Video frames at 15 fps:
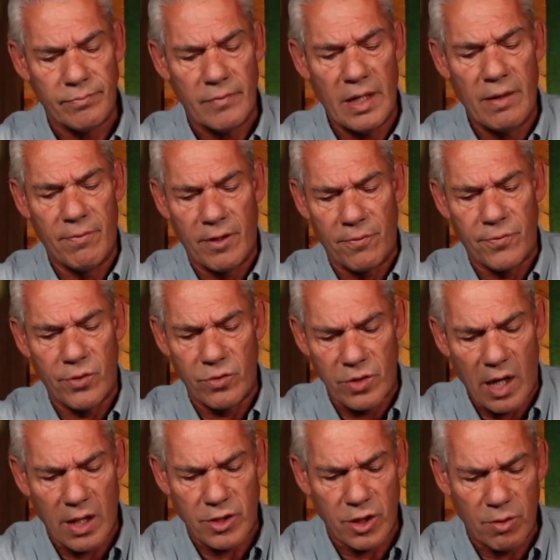even a few
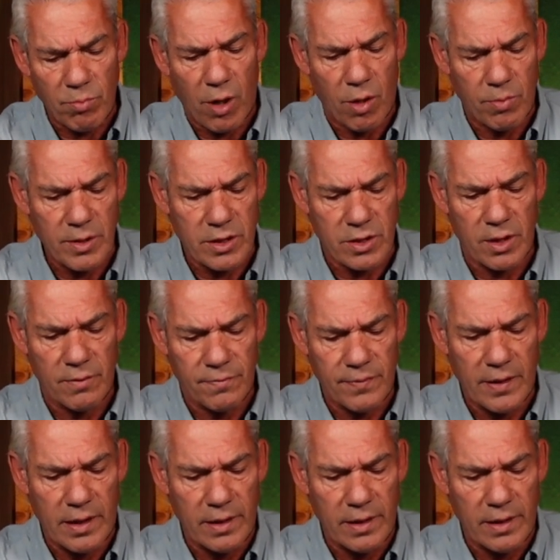touching moments of